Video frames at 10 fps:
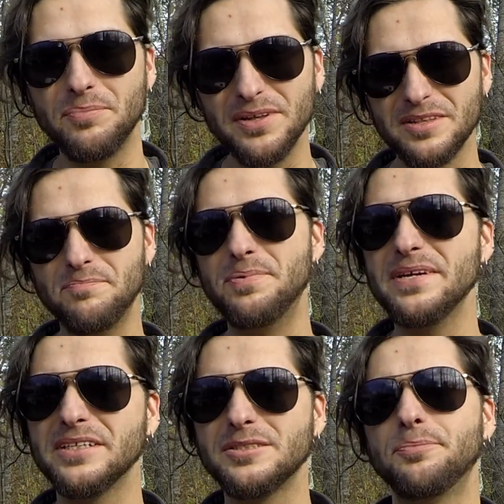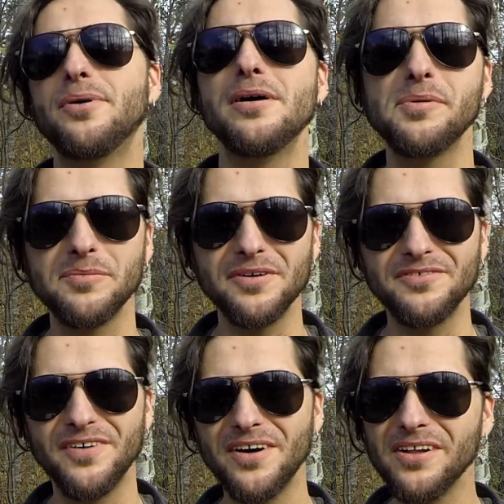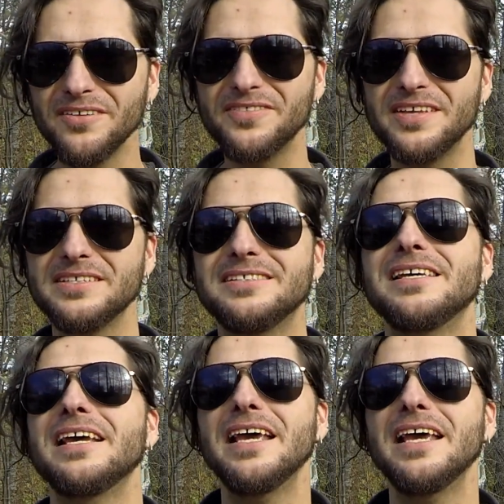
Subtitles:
But the biggest problem of all of this